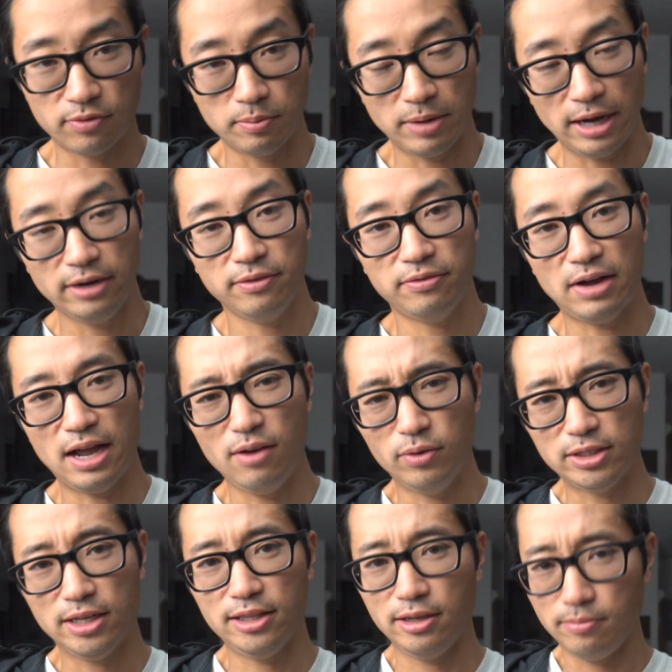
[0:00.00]
from 9 to 5,
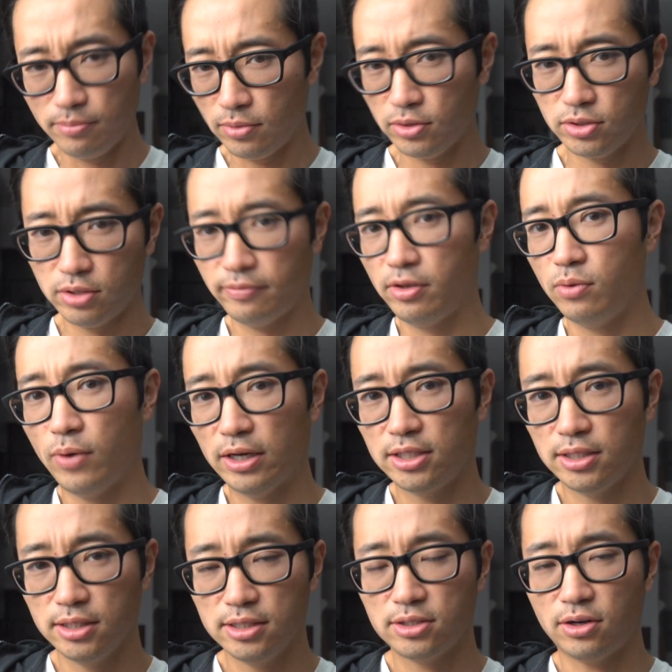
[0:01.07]
which I think most of you
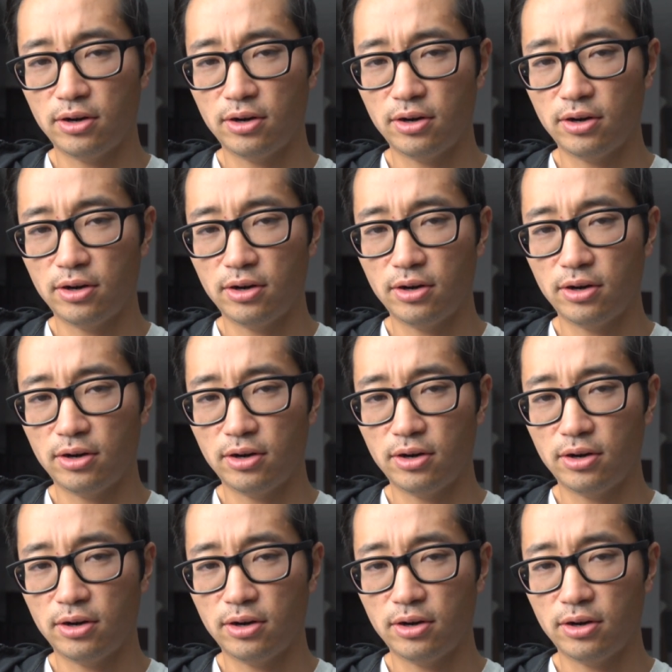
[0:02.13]
watching this